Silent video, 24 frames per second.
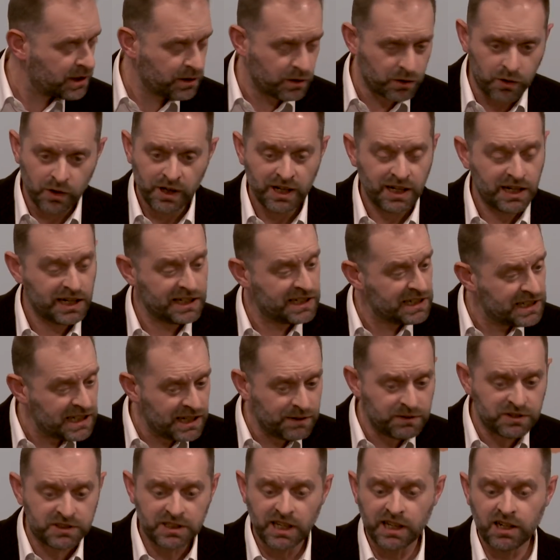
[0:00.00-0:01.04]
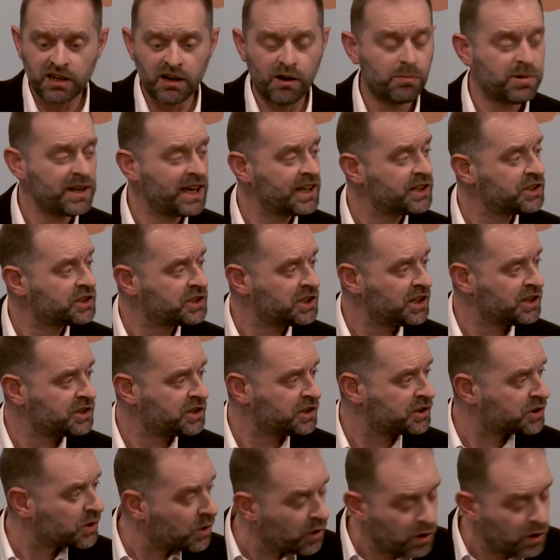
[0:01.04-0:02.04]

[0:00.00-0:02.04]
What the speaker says: Yeah. Or he didn't even say go and plant churches.